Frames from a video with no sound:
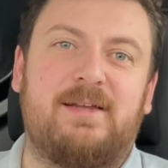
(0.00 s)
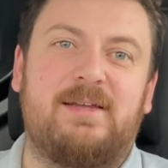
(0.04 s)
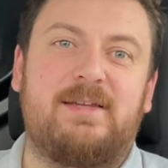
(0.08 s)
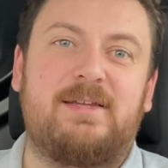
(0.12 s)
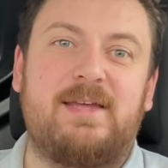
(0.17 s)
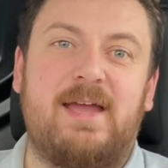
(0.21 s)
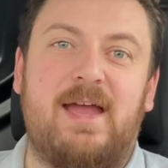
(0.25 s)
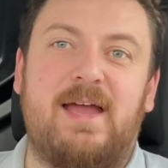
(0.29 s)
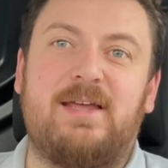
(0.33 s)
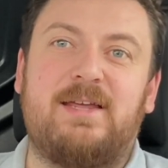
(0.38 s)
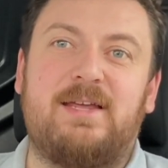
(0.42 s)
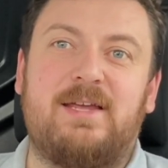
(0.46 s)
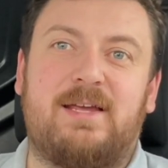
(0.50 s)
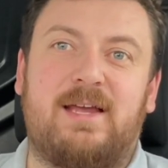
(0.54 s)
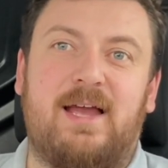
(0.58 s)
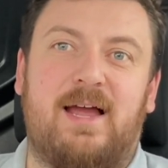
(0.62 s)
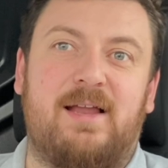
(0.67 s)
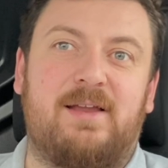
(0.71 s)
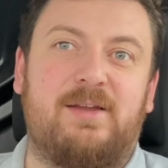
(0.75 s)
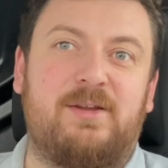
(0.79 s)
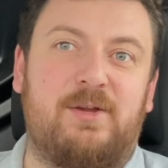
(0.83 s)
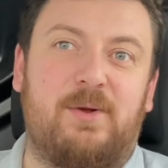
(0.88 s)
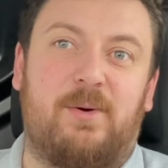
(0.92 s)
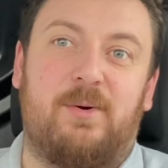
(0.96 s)
Yeah,
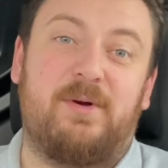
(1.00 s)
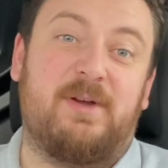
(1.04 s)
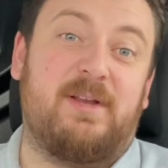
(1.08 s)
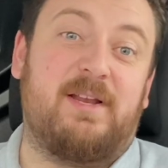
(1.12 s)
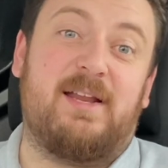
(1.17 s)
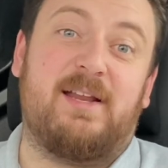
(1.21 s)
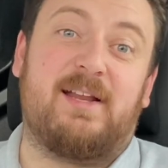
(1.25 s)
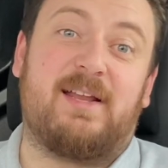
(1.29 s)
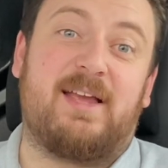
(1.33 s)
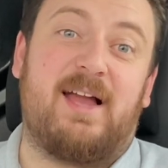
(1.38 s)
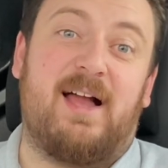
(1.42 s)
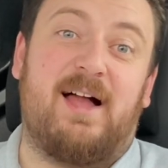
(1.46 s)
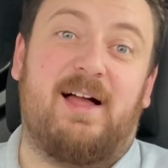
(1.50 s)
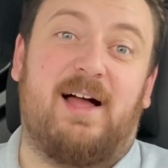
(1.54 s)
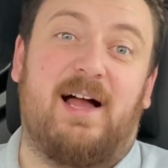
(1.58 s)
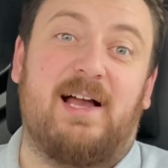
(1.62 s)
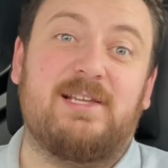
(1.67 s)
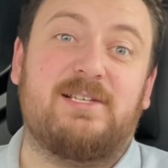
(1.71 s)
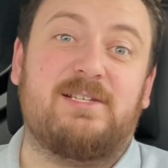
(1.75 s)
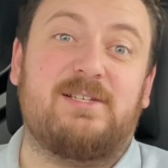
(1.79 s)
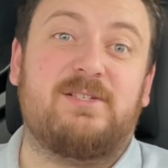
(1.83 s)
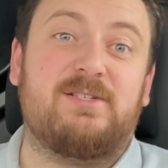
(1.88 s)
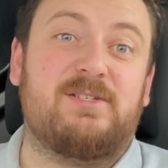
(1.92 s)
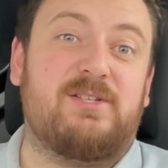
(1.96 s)
you only need a car
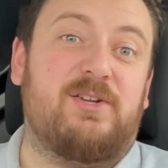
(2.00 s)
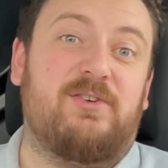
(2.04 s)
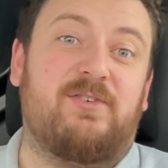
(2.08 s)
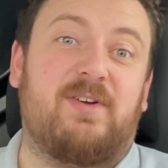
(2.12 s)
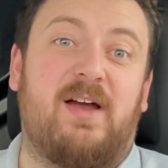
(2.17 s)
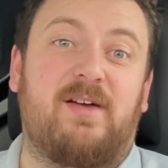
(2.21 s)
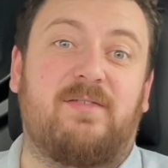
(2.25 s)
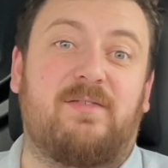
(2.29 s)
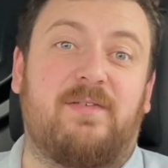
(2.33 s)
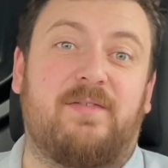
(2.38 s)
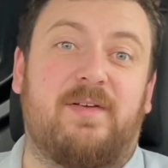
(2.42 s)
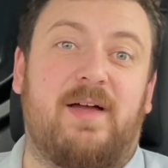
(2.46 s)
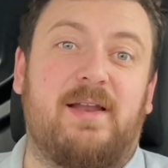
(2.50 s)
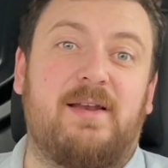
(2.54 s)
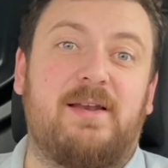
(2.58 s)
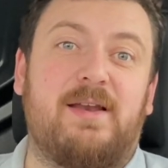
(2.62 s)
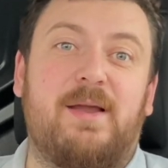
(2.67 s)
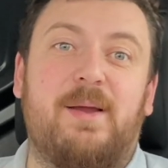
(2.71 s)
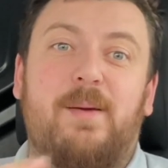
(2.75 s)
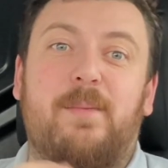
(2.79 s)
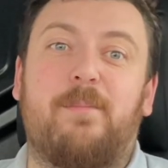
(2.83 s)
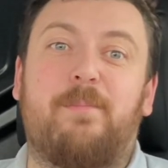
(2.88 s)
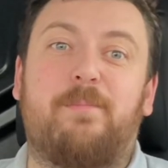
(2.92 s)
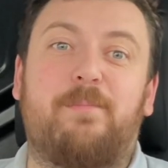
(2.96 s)
license to drive a van,
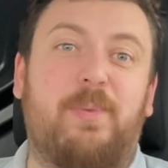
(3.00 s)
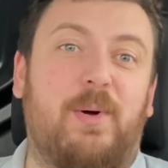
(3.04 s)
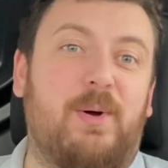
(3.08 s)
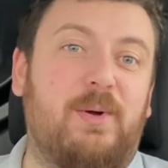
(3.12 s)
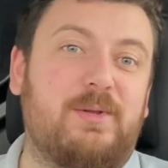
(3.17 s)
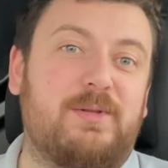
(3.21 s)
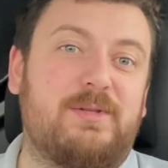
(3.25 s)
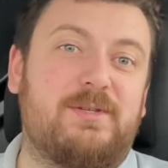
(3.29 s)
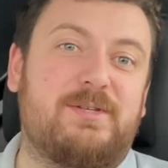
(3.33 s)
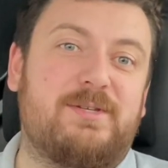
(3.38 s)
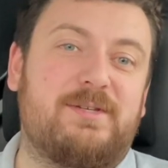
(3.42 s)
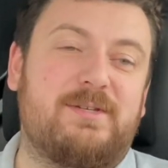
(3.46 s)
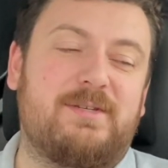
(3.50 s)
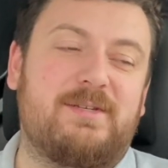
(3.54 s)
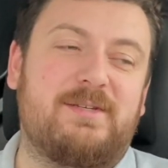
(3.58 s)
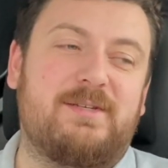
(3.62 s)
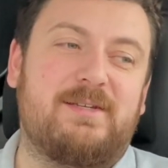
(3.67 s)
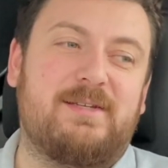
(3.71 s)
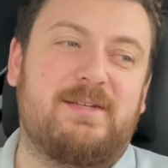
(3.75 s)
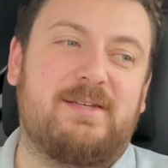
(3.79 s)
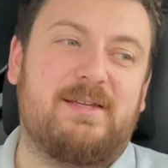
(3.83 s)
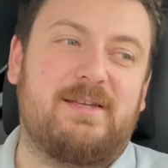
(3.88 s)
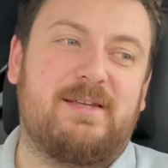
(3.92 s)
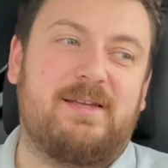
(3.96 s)
but
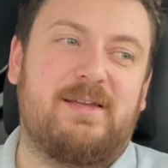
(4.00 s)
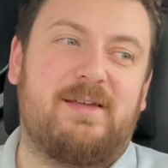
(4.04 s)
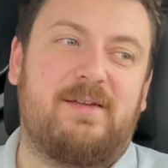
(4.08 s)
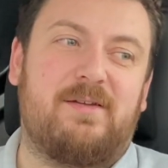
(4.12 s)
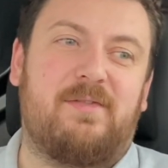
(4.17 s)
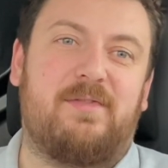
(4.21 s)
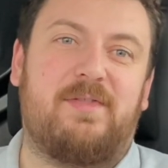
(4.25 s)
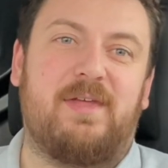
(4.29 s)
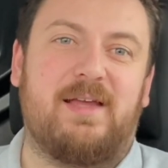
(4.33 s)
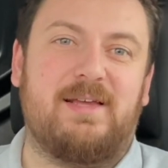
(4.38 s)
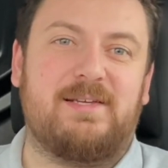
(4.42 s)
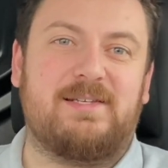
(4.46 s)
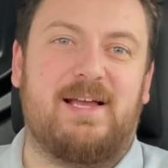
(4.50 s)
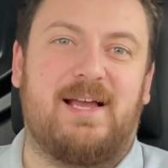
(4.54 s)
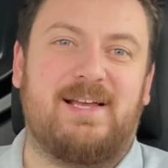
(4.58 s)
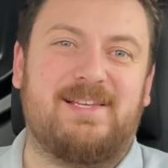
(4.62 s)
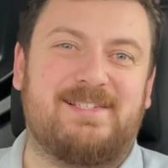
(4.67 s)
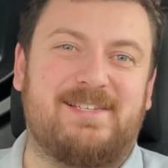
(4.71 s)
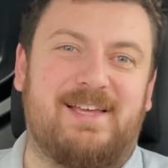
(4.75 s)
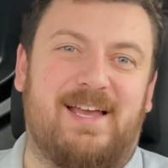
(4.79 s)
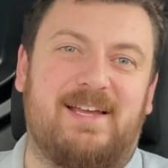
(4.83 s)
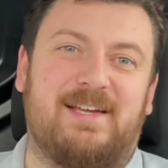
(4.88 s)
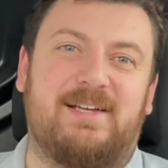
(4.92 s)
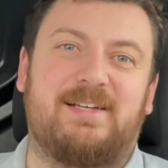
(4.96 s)
things are
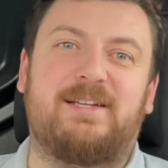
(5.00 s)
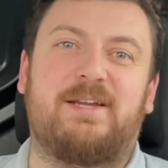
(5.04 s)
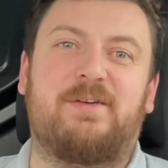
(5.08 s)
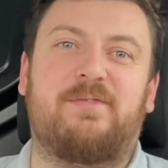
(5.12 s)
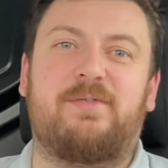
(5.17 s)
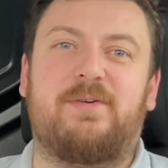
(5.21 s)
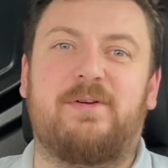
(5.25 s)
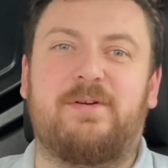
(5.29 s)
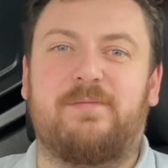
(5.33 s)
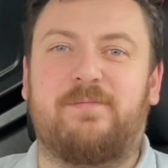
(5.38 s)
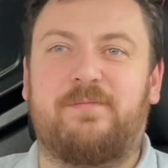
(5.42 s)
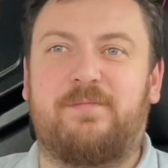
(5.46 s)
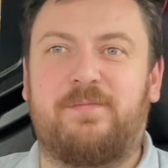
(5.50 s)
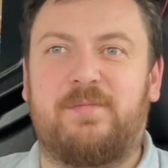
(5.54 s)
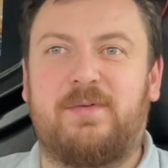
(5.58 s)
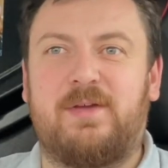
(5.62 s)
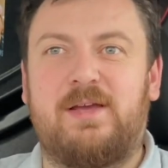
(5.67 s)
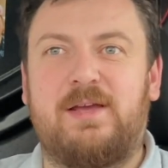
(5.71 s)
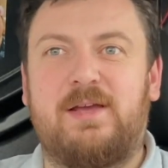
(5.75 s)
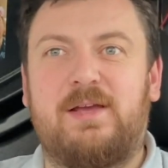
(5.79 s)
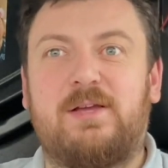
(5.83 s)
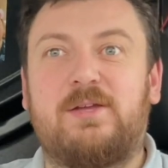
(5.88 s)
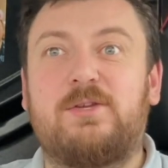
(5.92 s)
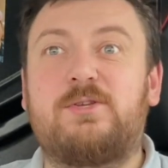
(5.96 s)
slightly different.
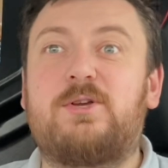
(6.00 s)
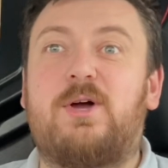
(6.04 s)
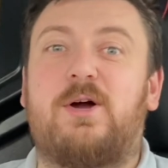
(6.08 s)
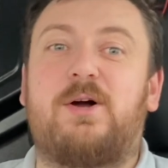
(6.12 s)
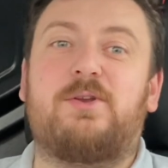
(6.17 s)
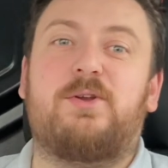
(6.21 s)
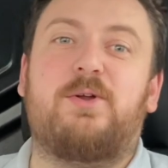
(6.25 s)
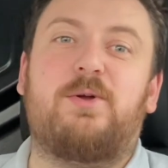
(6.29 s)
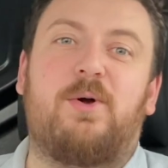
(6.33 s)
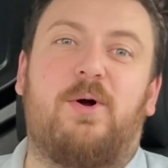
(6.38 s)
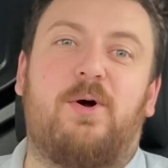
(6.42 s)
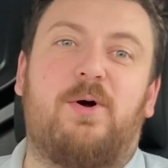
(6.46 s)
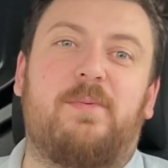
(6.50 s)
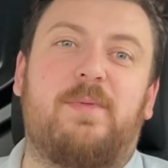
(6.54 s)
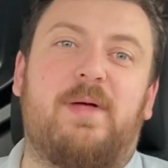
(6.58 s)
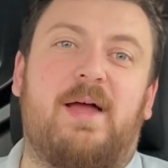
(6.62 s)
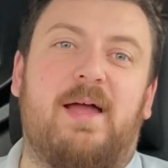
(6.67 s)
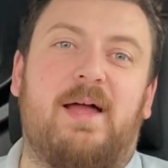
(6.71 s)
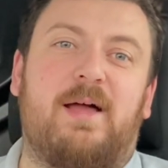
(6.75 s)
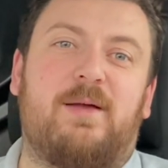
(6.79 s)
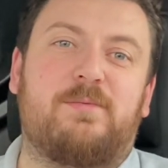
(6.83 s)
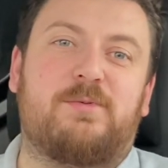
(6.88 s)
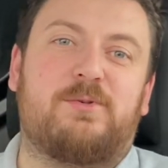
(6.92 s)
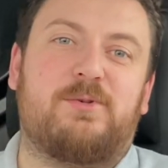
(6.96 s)
So I do hope that
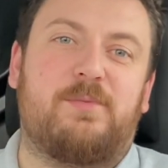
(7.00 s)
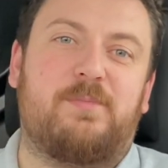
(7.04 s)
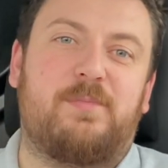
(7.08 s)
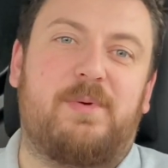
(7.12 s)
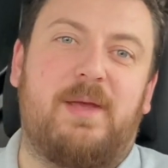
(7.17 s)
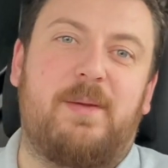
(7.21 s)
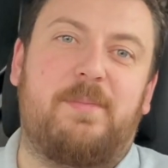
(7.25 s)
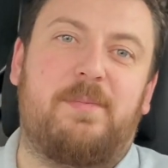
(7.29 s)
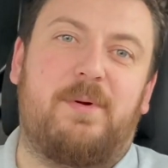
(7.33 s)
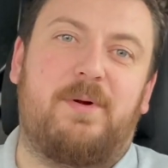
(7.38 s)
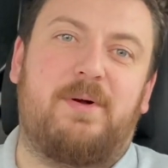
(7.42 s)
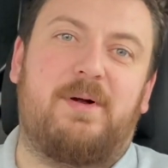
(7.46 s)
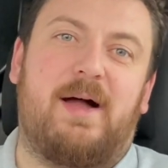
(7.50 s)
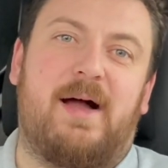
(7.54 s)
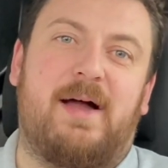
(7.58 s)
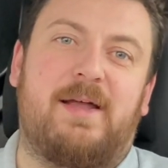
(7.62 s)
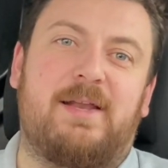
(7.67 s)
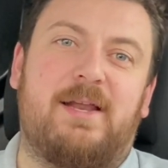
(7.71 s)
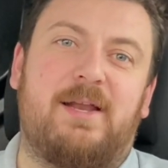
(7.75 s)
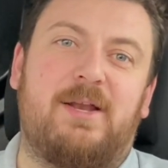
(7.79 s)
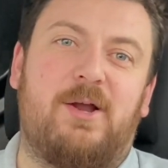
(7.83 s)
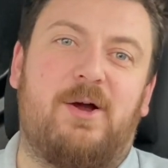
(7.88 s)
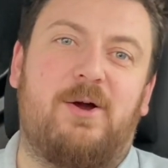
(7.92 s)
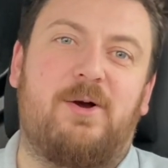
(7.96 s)
helps some people,
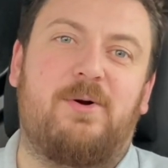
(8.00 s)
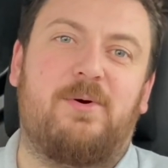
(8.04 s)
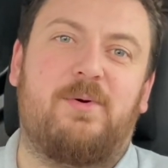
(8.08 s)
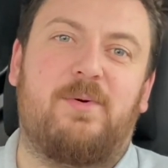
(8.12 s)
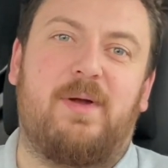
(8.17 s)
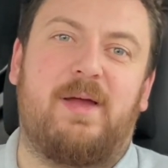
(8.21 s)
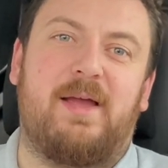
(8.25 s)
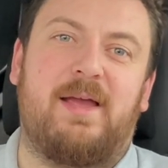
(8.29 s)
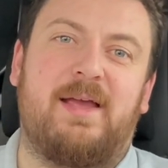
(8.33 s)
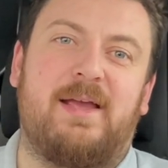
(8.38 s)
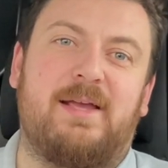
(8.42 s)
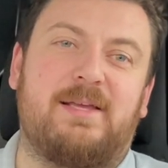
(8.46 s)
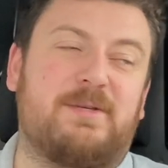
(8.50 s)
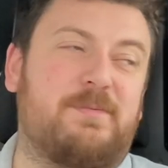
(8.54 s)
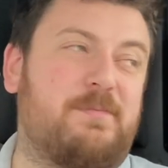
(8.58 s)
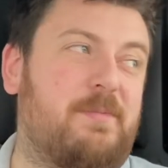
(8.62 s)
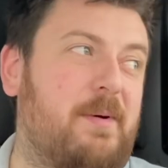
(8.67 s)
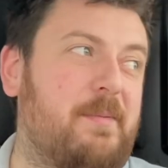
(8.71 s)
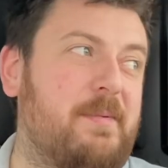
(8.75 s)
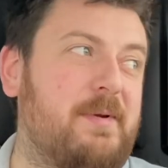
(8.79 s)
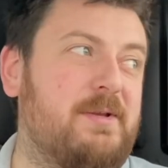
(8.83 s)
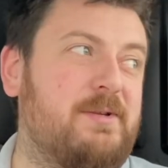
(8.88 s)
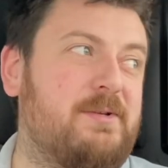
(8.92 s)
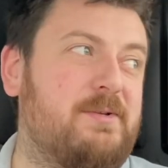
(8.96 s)
and I know it's
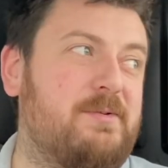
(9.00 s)
probably